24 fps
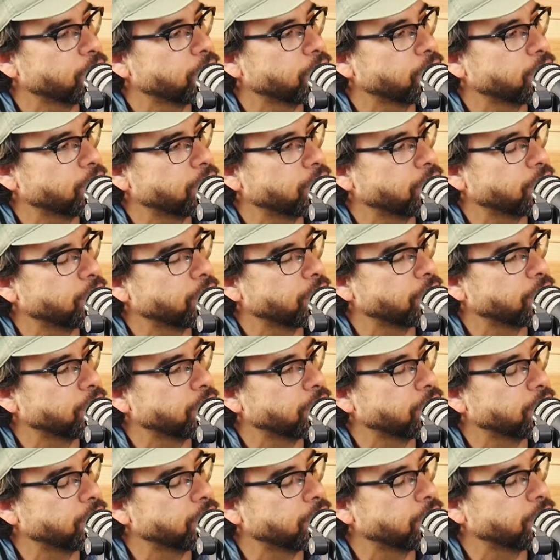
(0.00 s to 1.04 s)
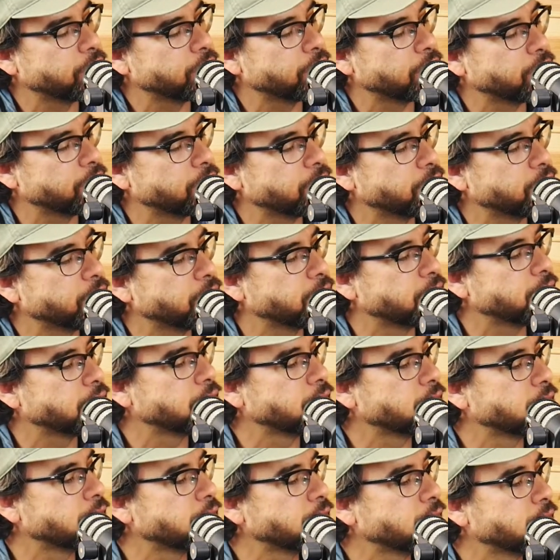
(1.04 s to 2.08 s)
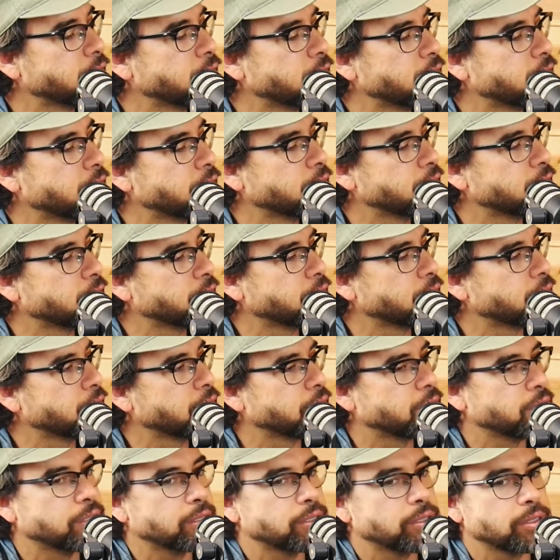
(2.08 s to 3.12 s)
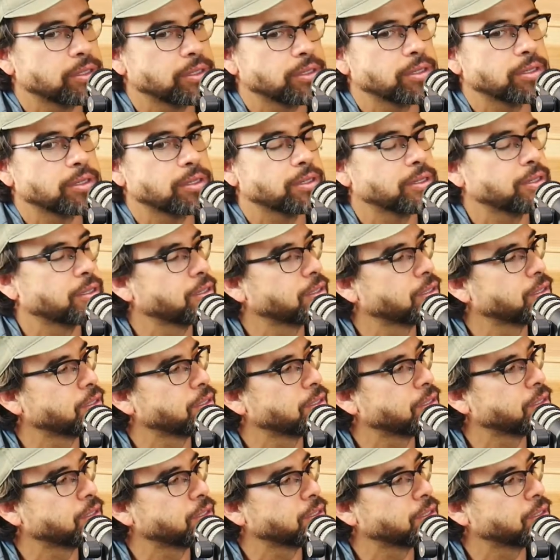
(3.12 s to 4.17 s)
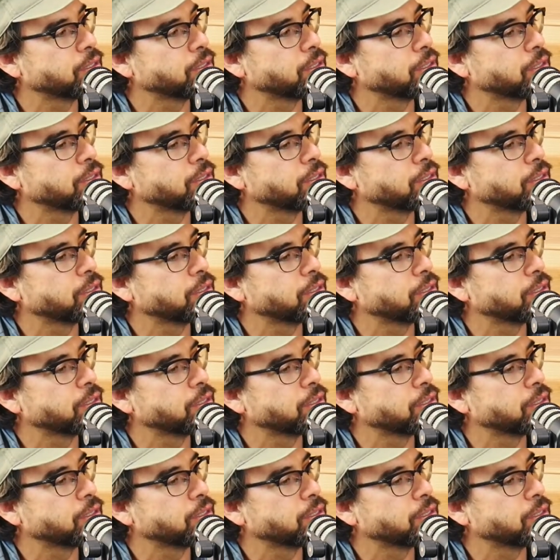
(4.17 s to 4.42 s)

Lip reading: This person isn't speaking.